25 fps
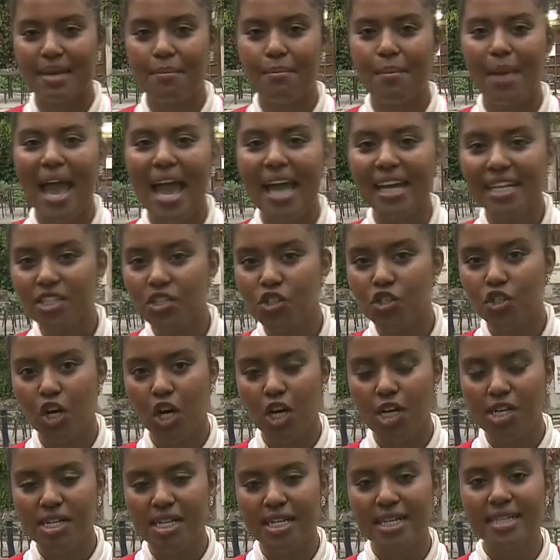The man is
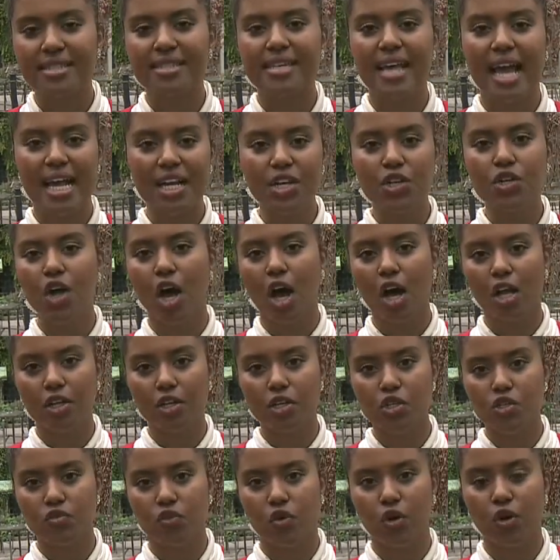charging $10
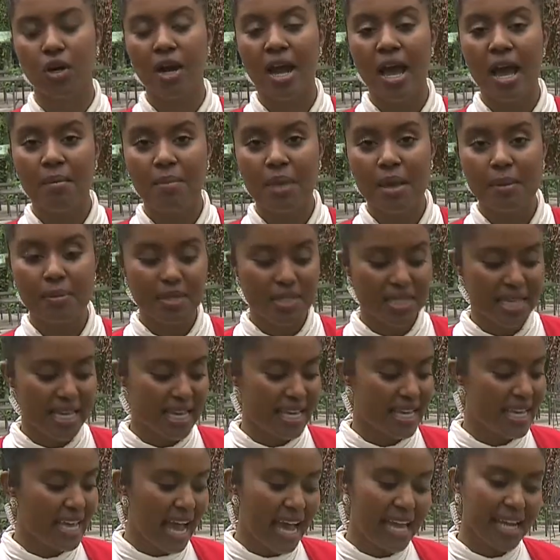for people to
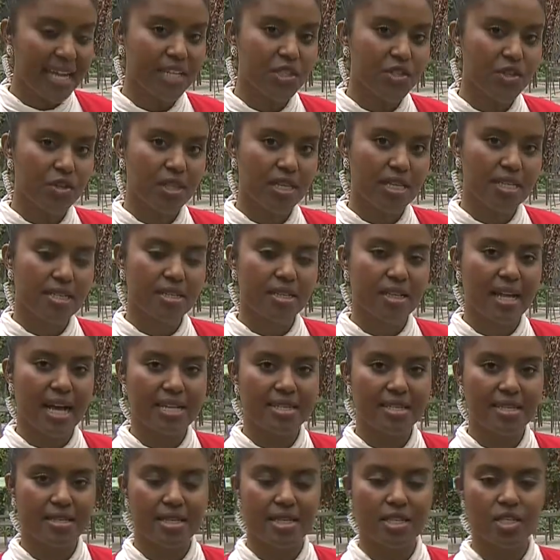get into these
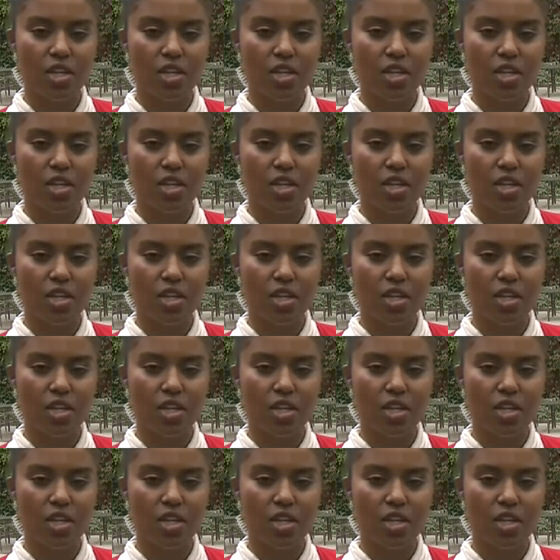classes.